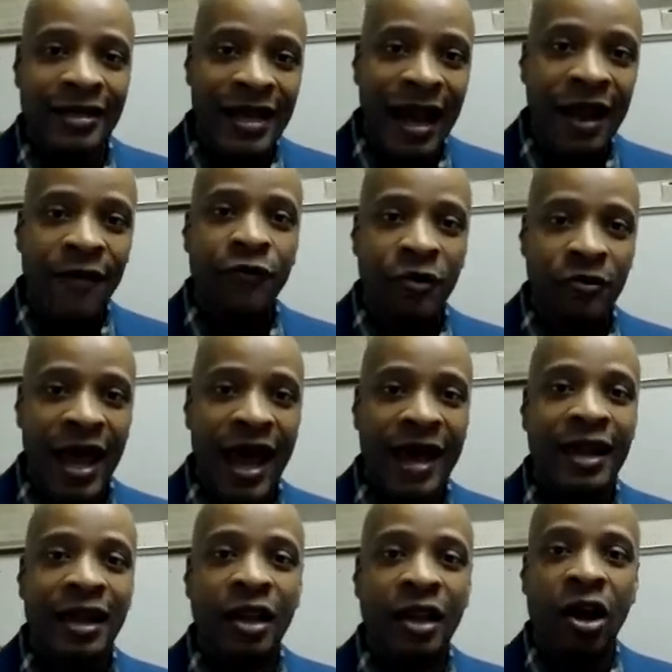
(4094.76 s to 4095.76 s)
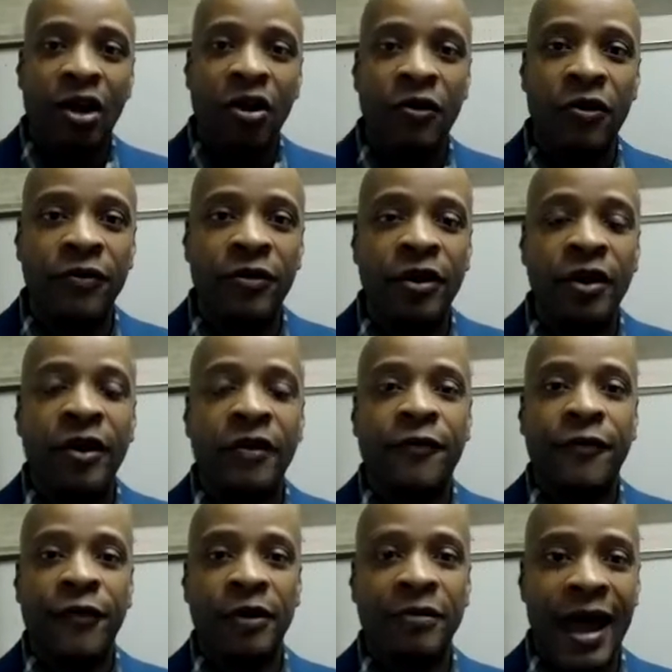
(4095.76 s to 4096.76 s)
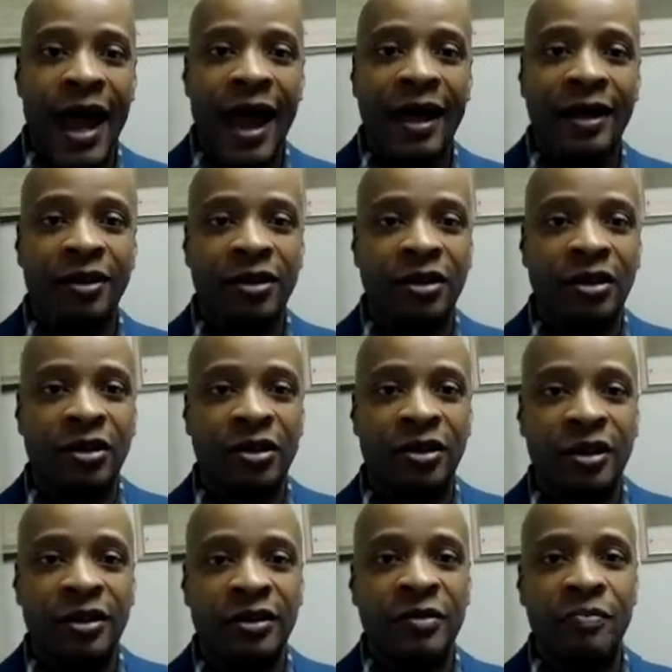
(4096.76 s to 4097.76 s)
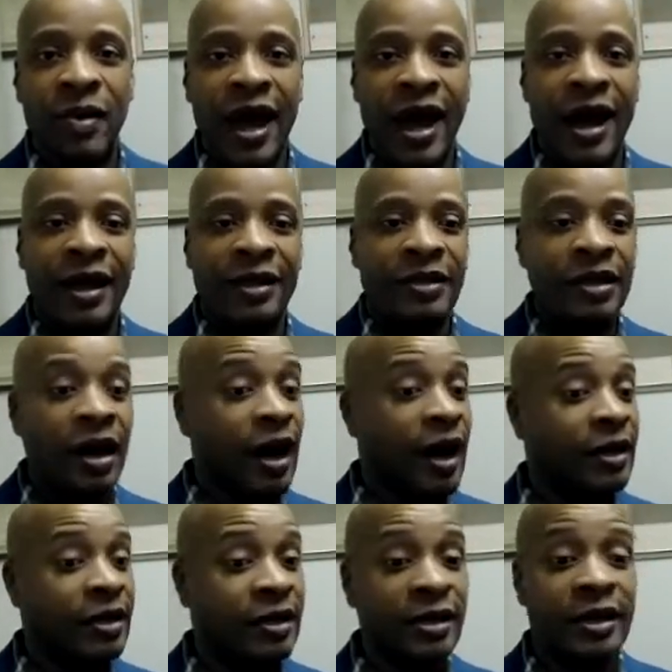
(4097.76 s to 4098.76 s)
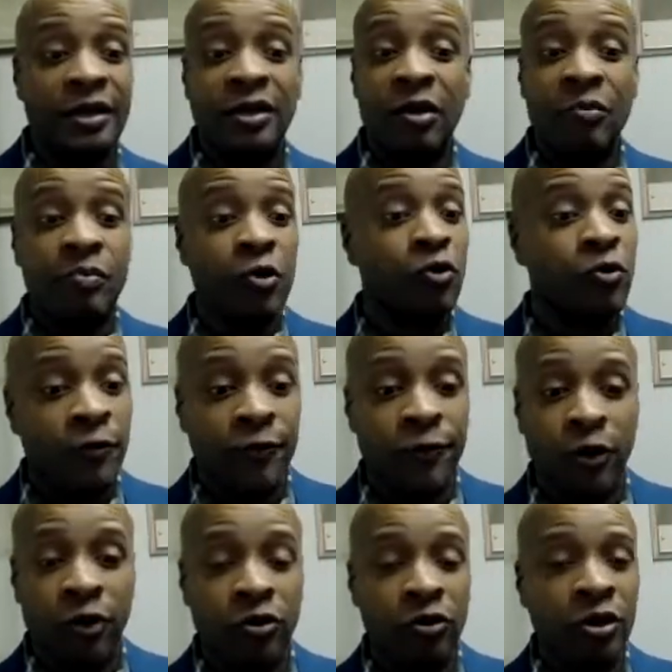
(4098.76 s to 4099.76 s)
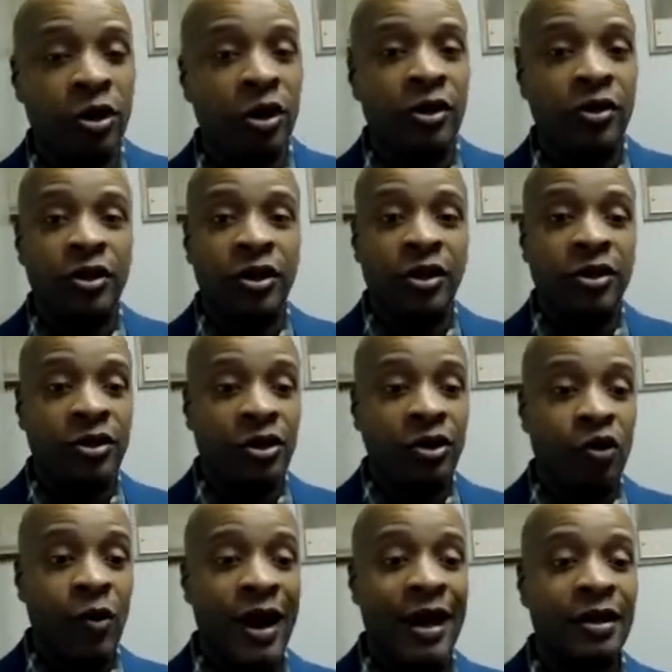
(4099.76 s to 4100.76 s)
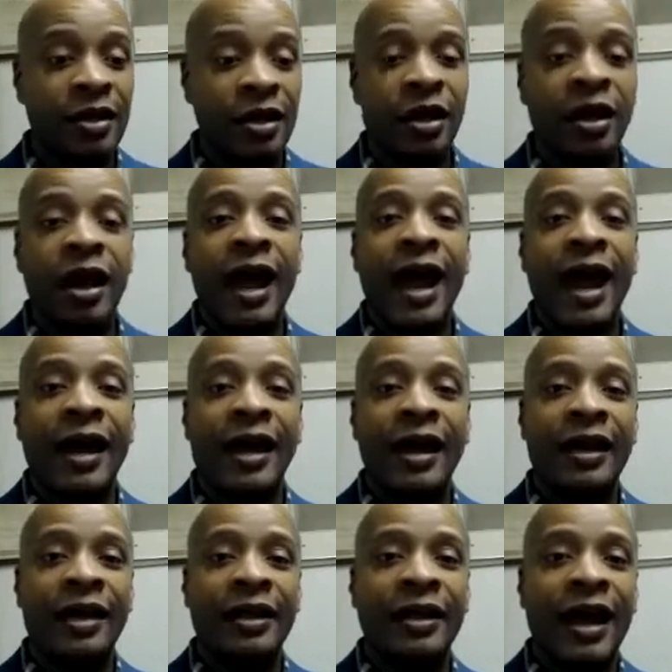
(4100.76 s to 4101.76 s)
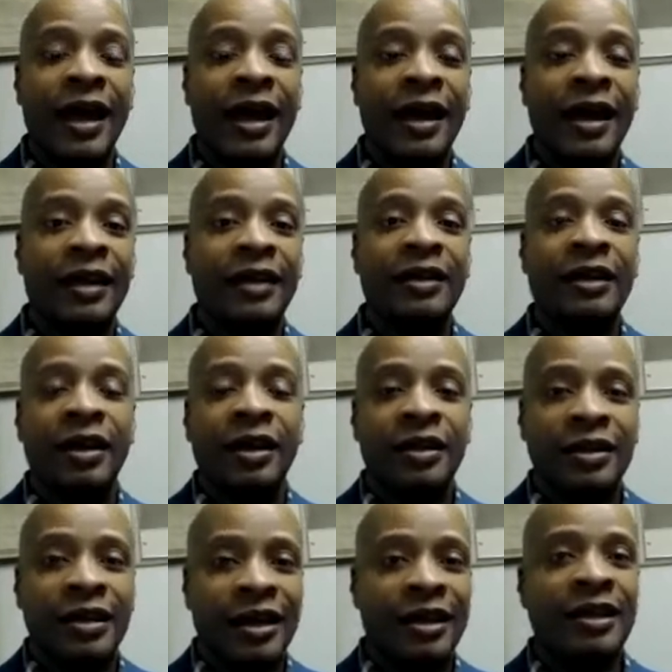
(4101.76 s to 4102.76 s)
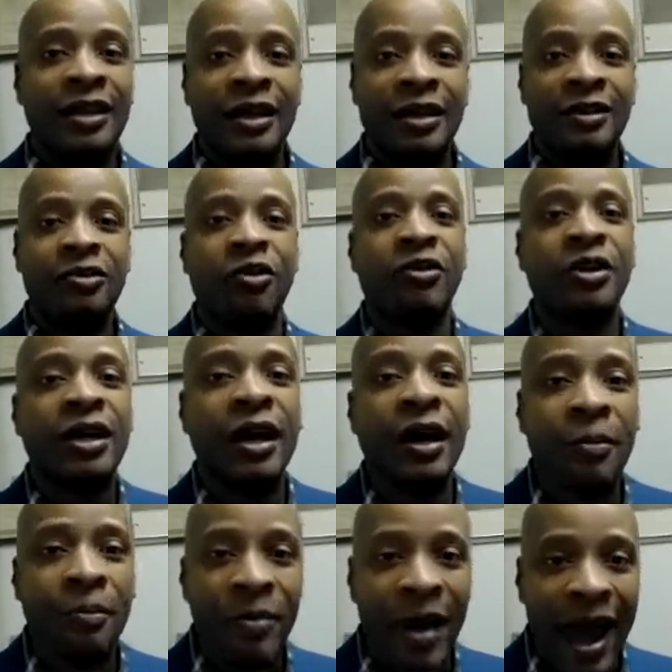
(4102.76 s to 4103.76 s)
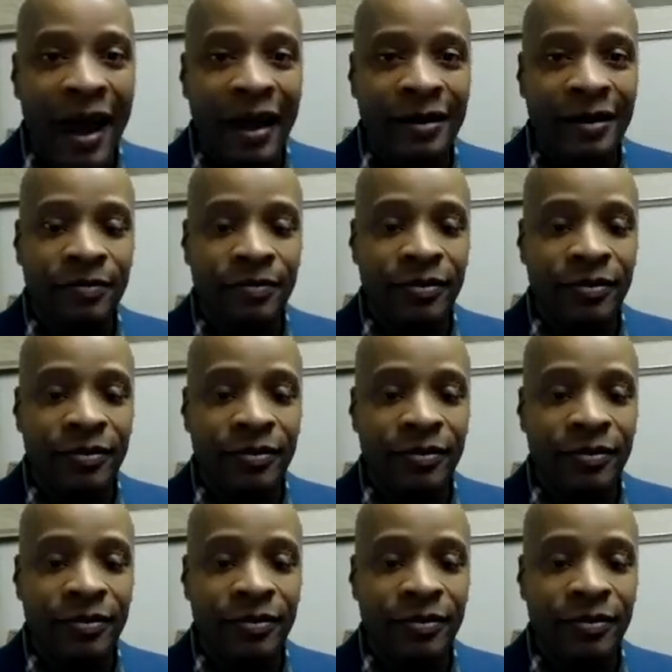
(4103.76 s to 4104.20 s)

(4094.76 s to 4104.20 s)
take from that and learn from that, the good, the bad, the ugly, the beautiful, the great, and then he's going to come back